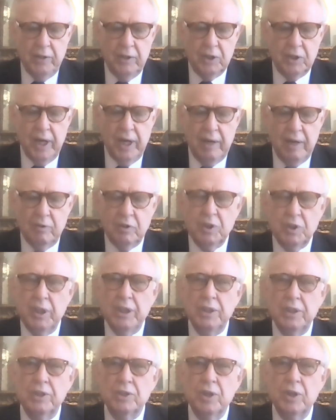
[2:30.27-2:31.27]
this
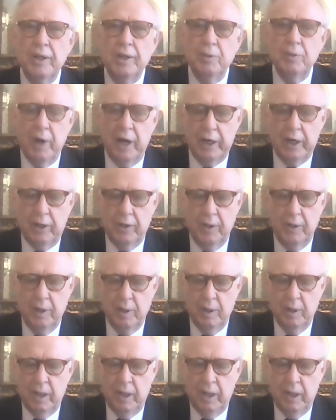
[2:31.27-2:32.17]
conversation is on the record